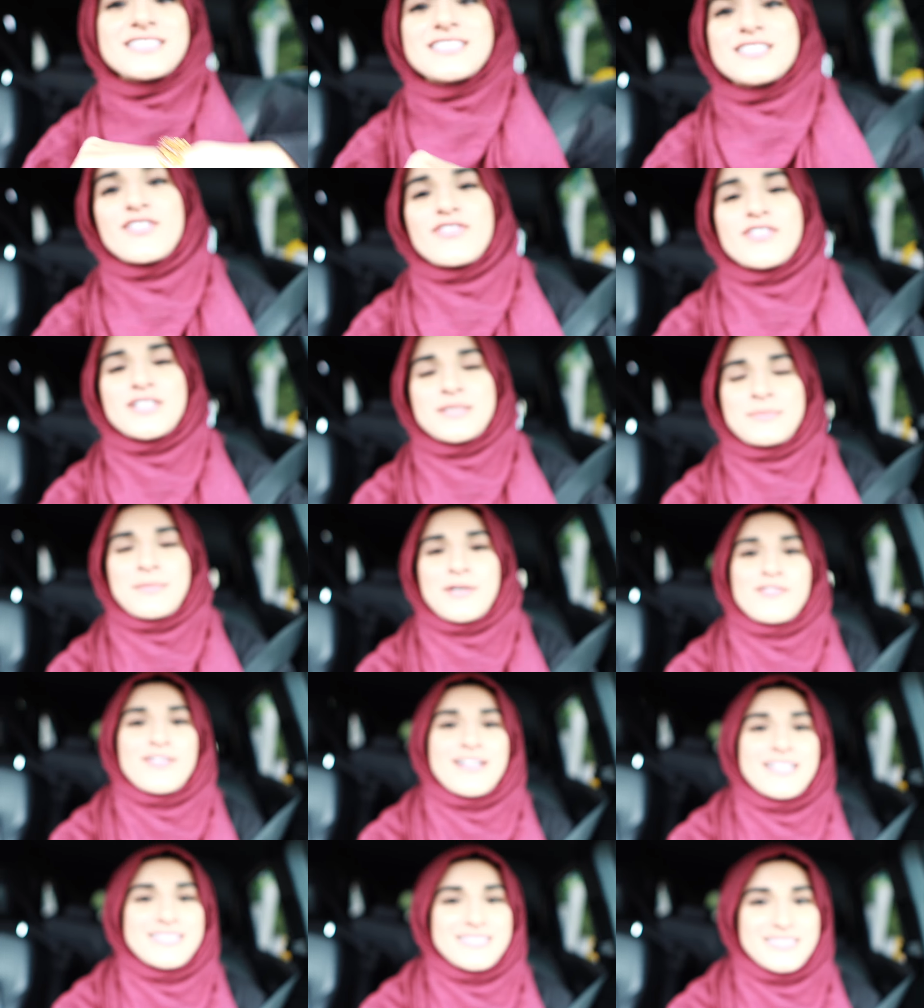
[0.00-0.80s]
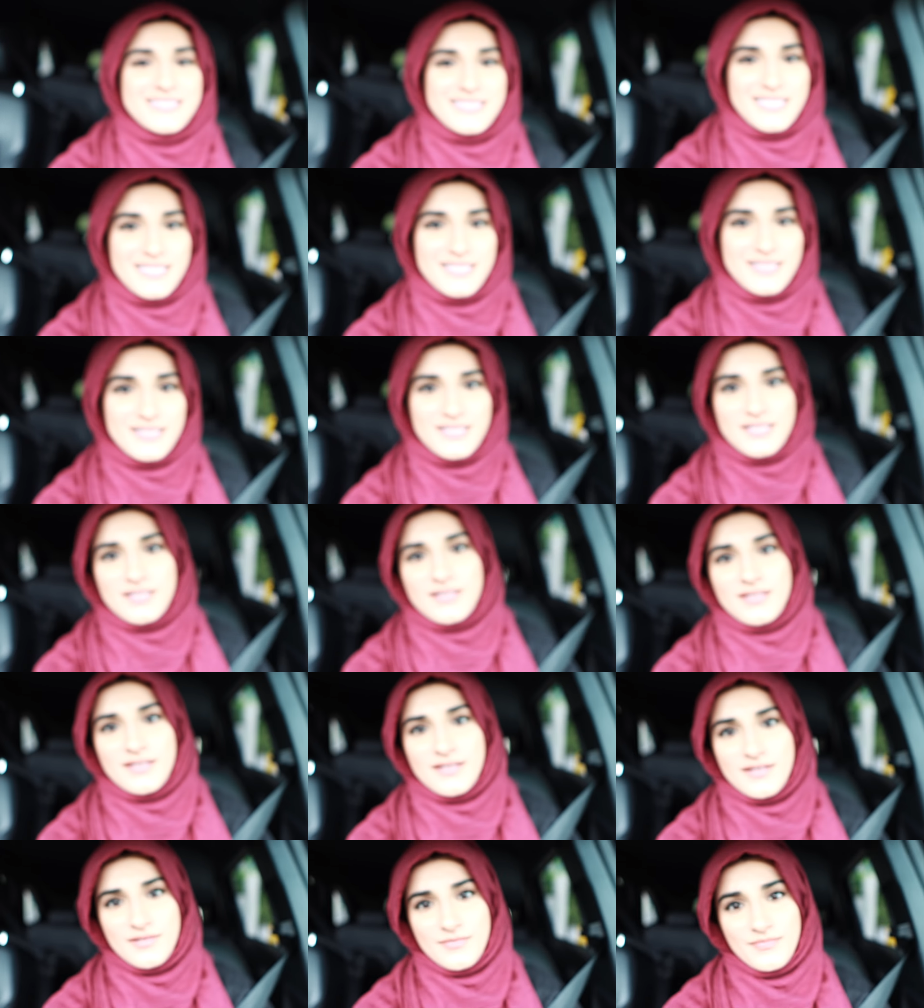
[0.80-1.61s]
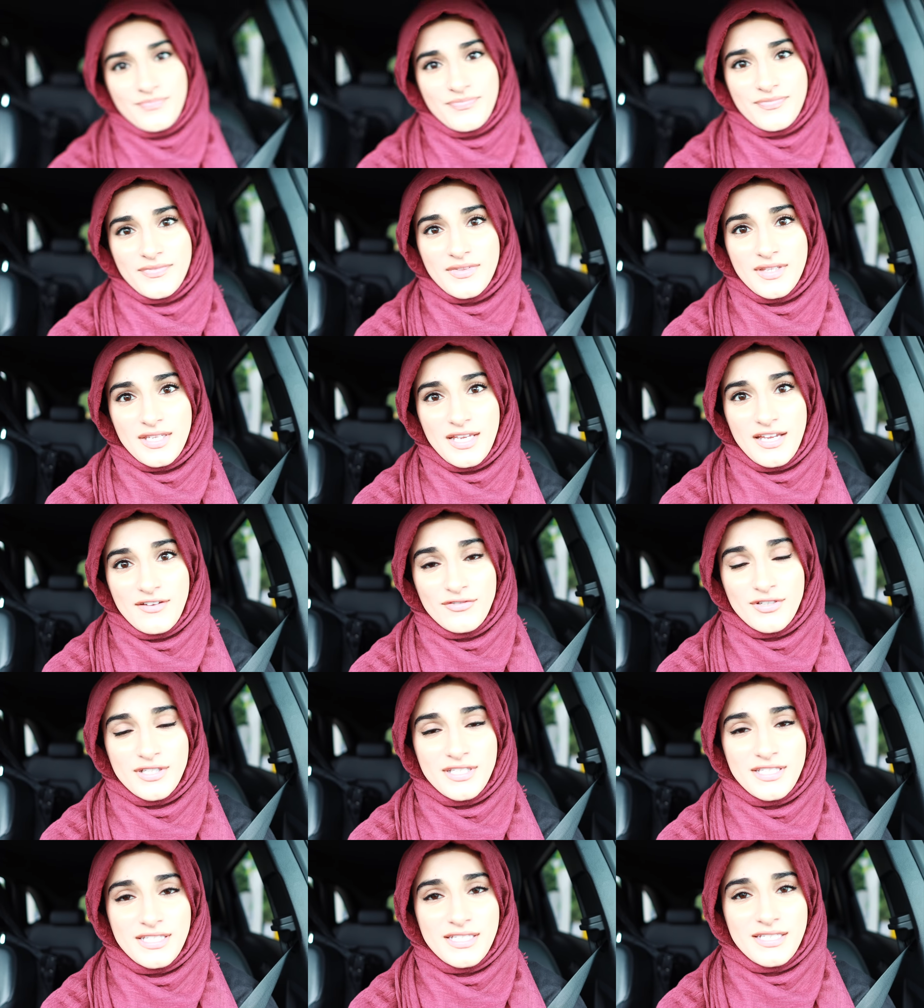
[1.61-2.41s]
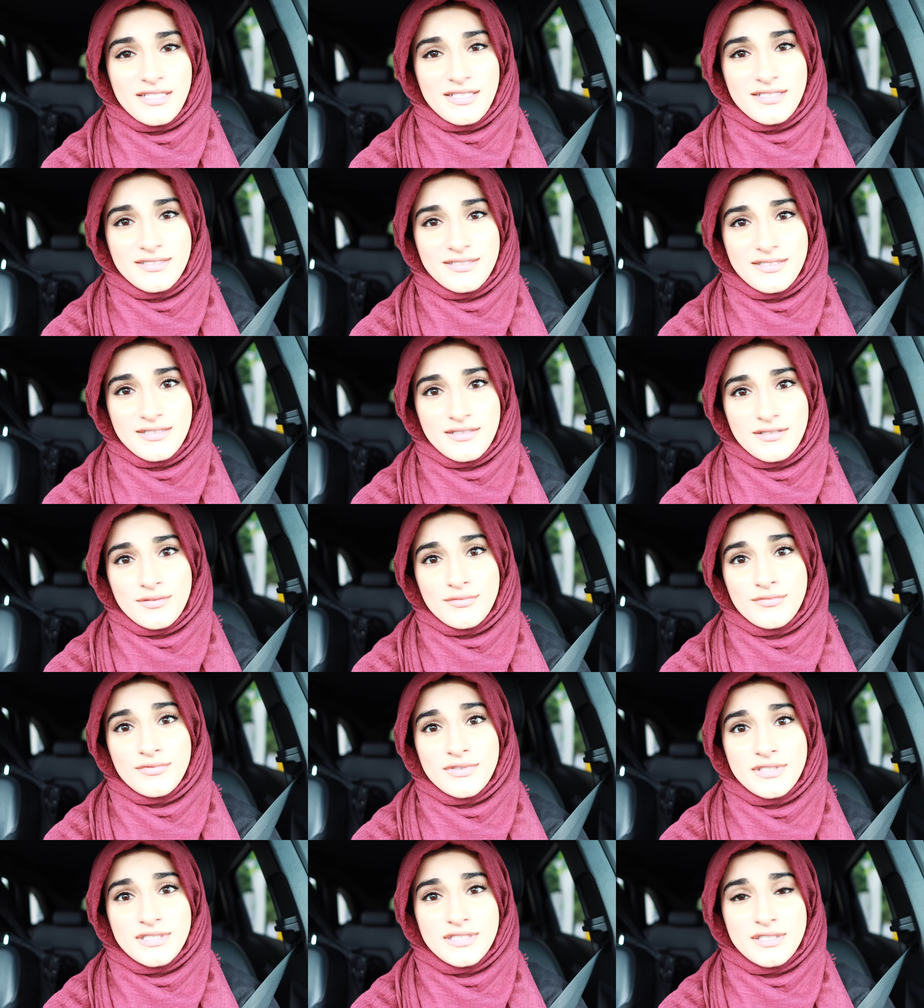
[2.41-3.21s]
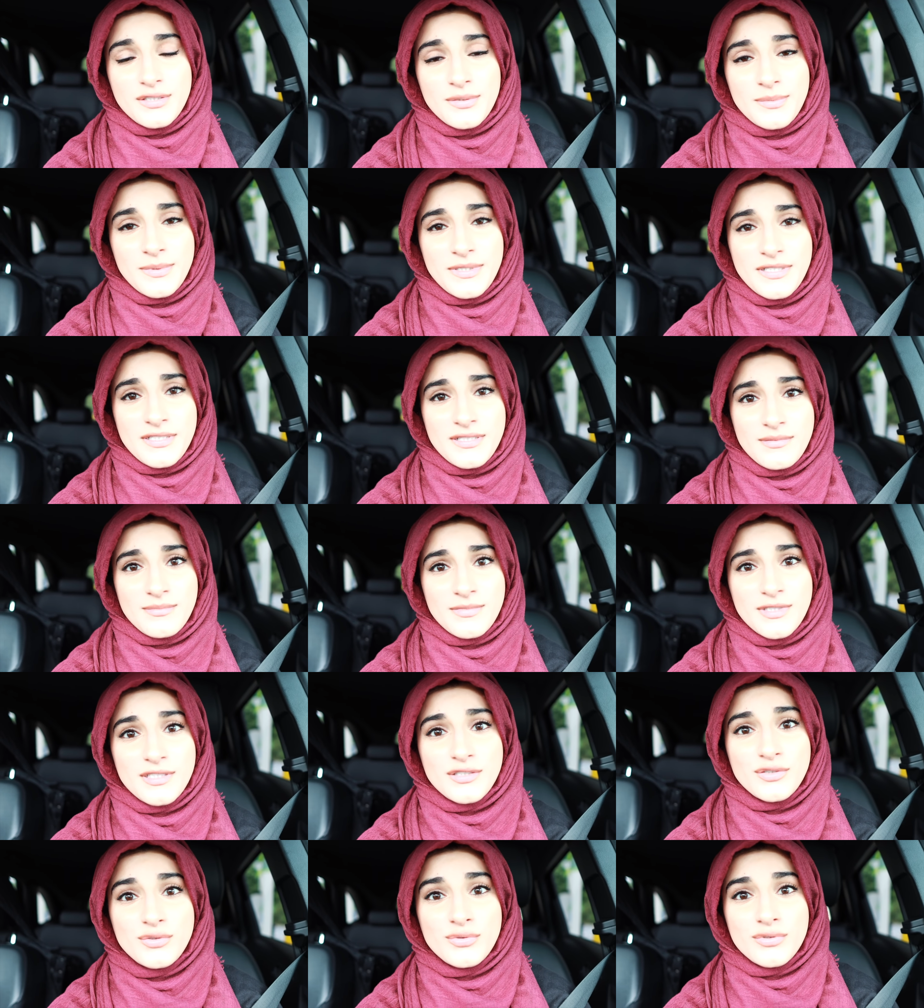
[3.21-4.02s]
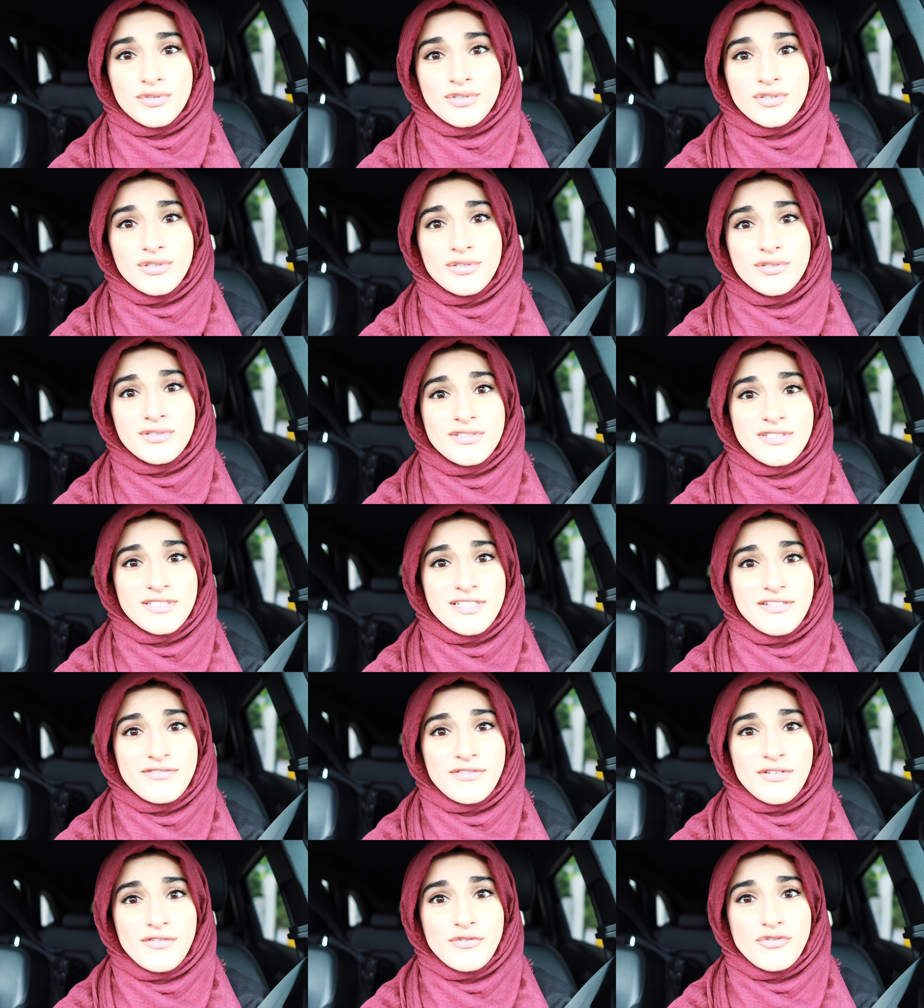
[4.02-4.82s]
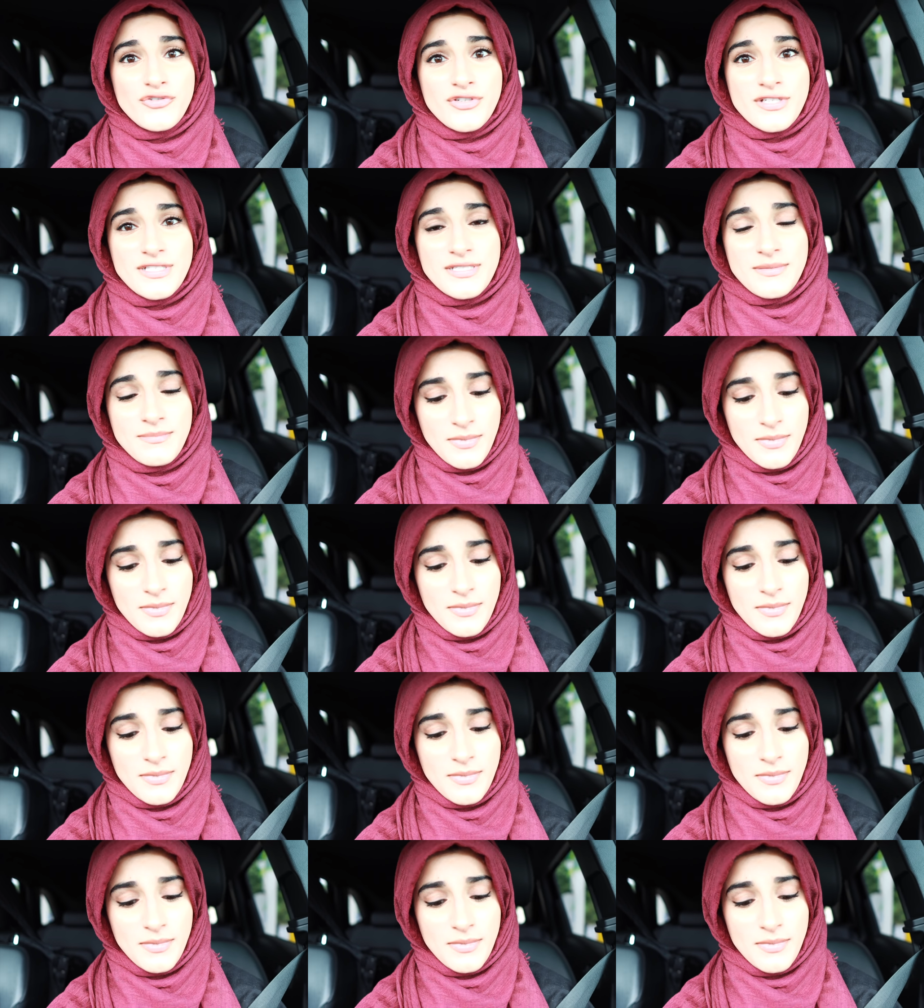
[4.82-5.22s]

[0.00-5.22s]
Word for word: and stuff because my gran said that every day is a reason to wear them and there's no excuse even if you're dressing